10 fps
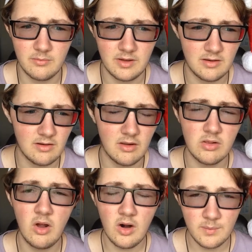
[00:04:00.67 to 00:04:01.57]
I mean, a
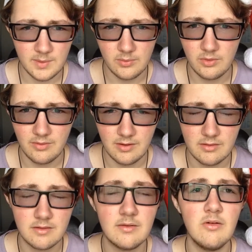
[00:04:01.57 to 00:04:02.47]
lot of people know
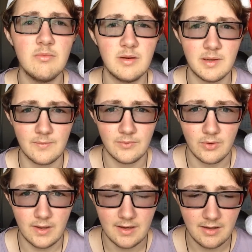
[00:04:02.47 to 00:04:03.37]
that. So many people
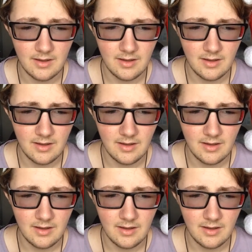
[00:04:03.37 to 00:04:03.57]
know that.